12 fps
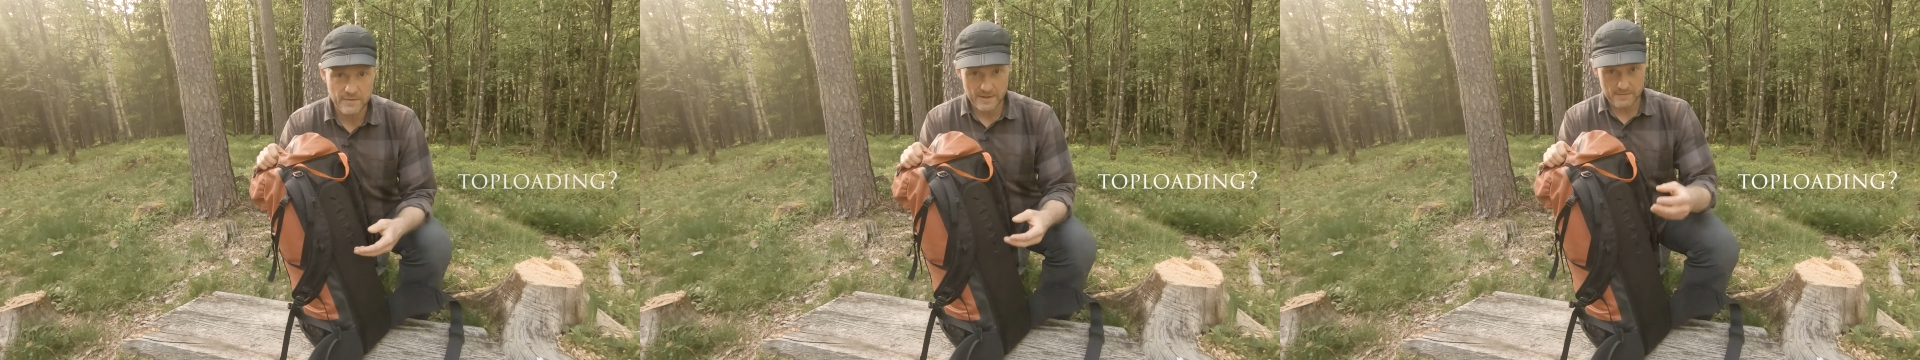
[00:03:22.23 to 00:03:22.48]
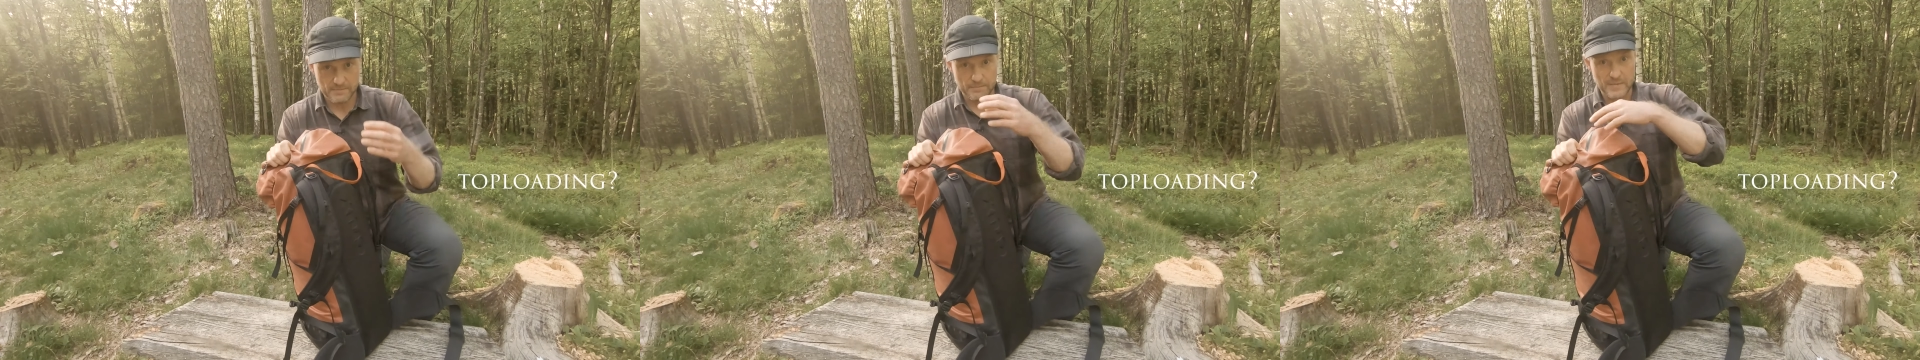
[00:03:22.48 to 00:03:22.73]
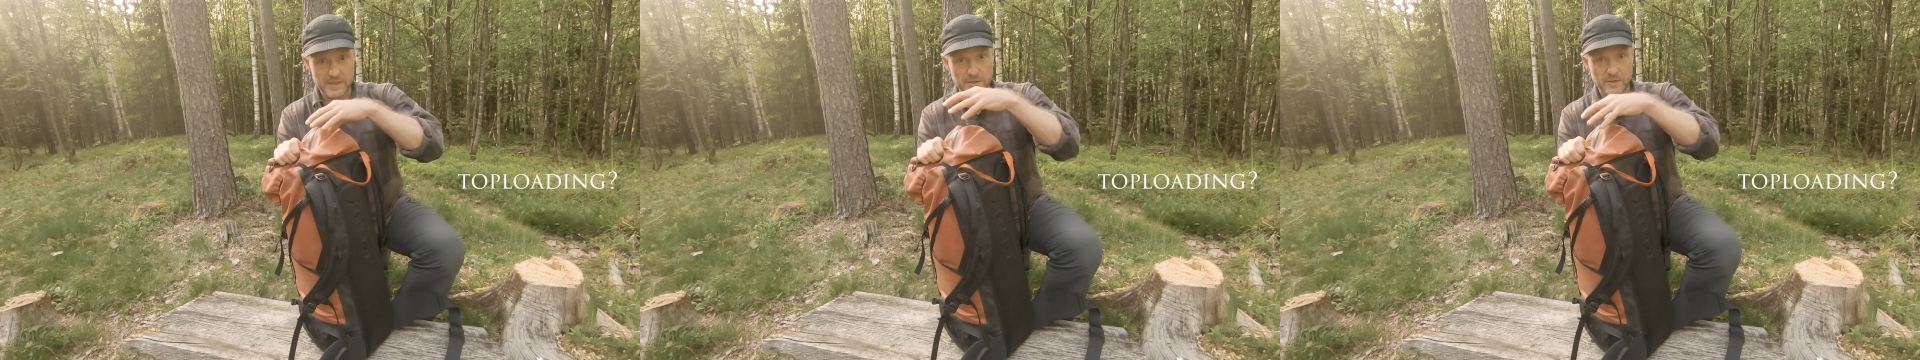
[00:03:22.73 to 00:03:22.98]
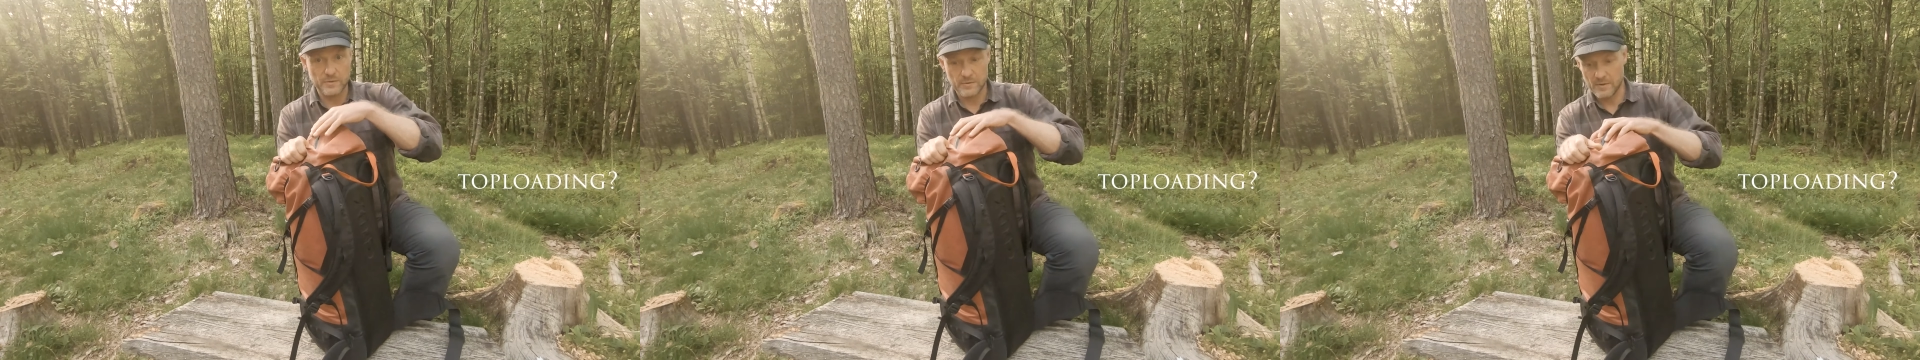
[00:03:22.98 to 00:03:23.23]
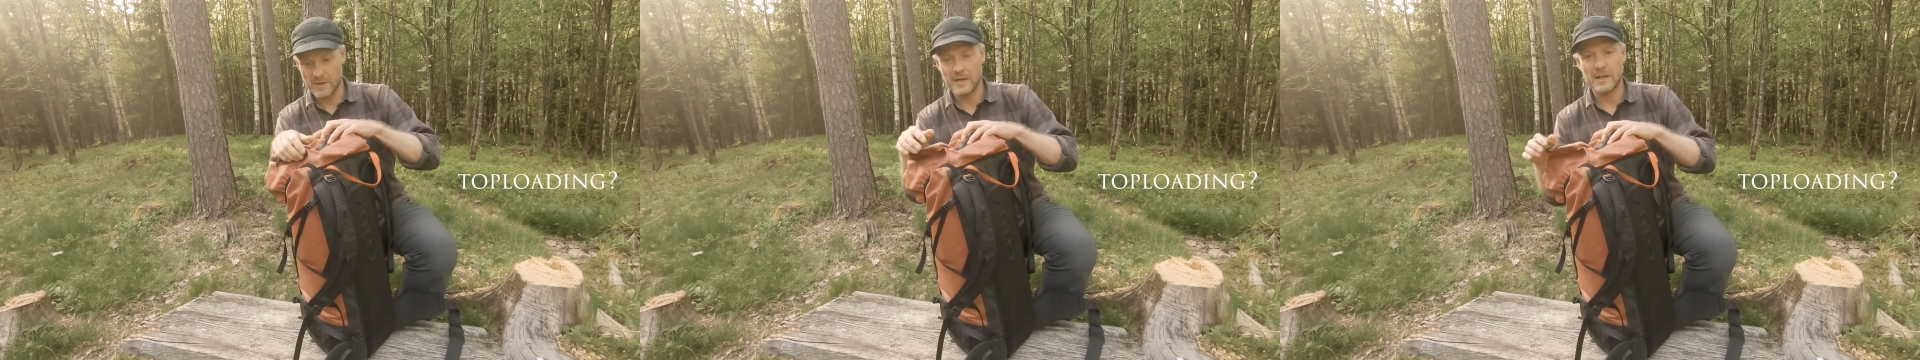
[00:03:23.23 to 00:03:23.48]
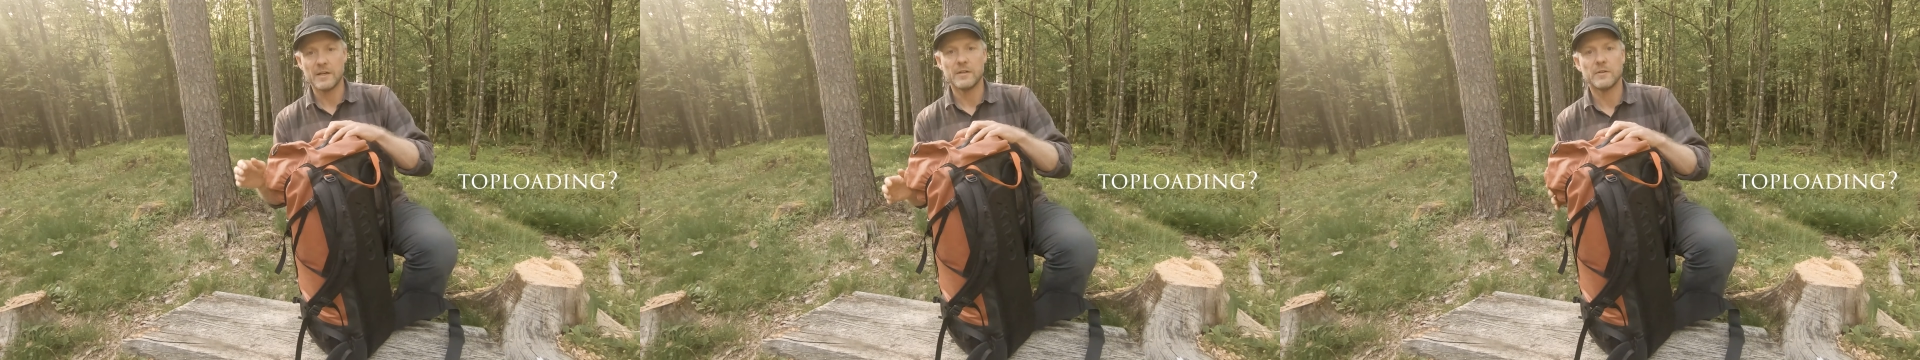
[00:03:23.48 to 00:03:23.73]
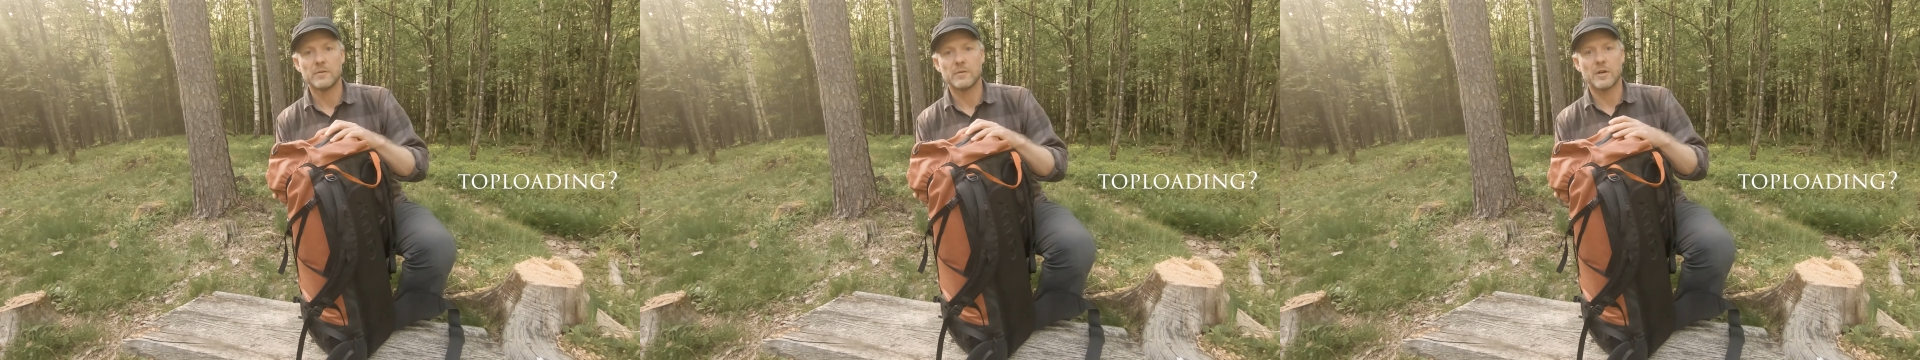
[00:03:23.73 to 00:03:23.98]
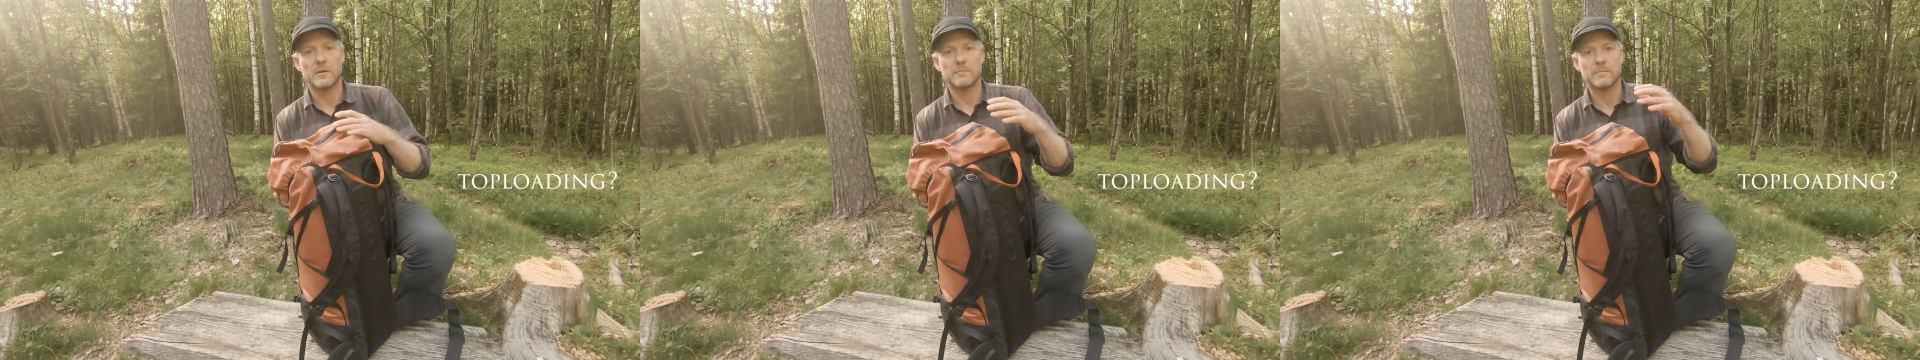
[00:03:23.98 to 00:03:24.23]
That means you
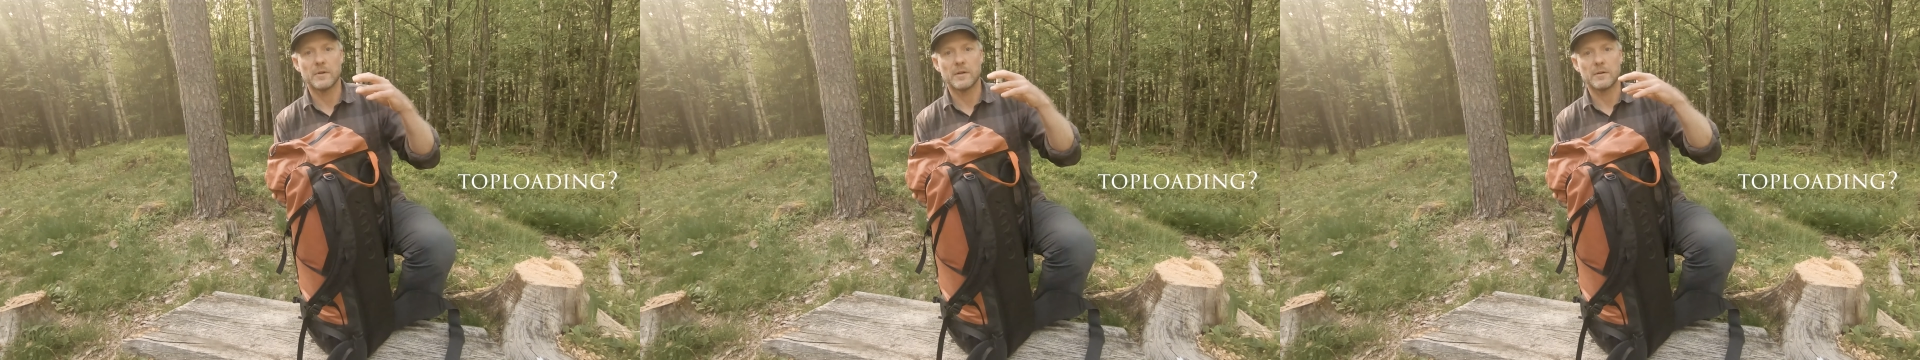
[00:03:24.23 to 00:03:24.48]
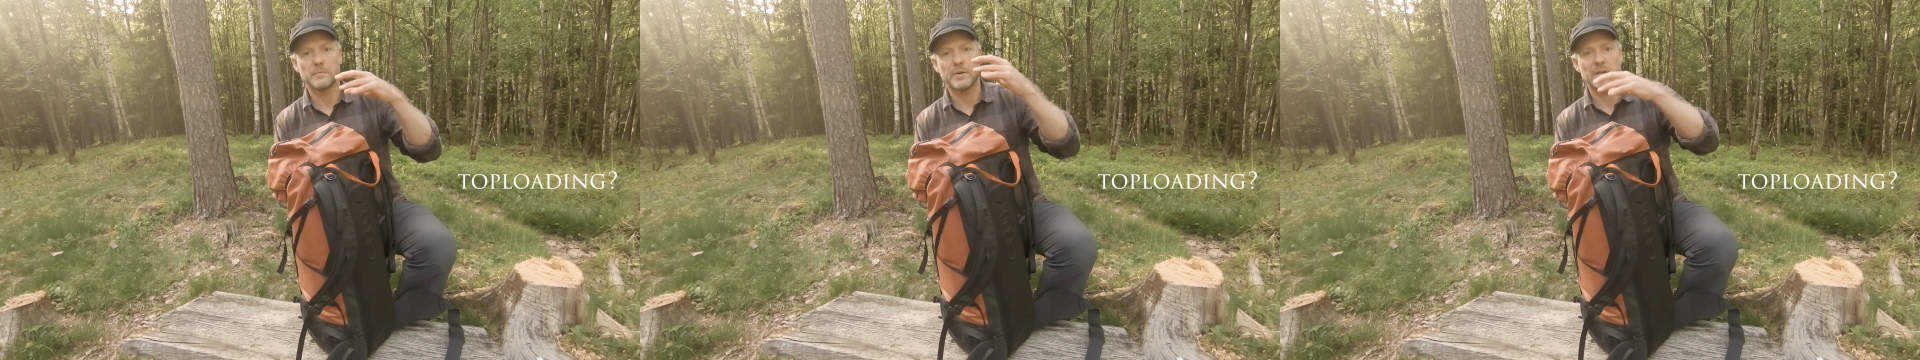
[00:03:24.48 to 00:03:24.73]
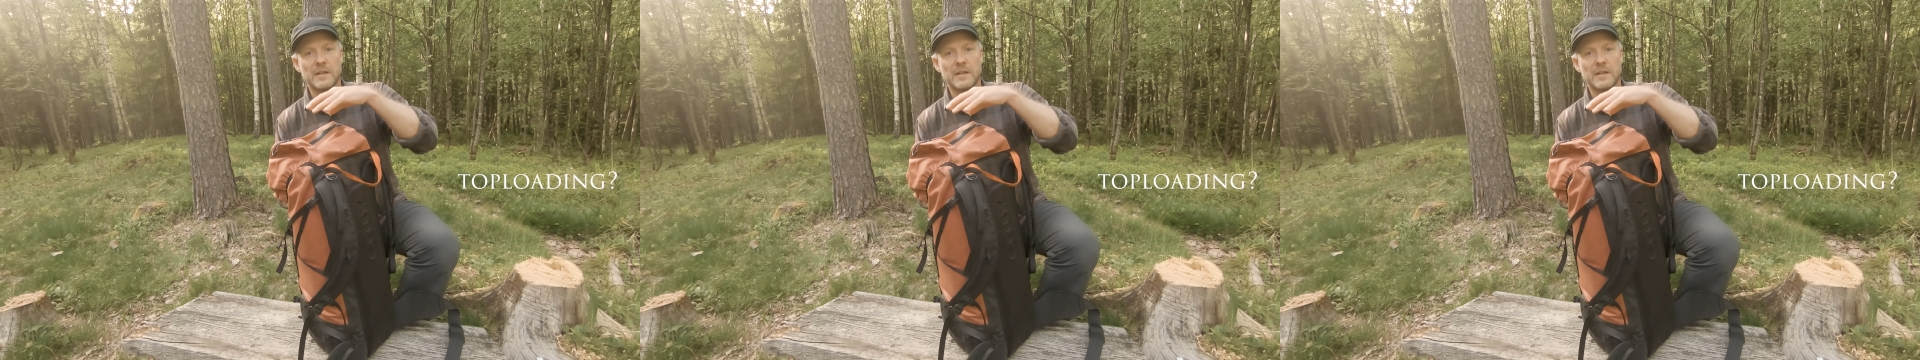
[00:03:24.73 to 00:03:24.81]
put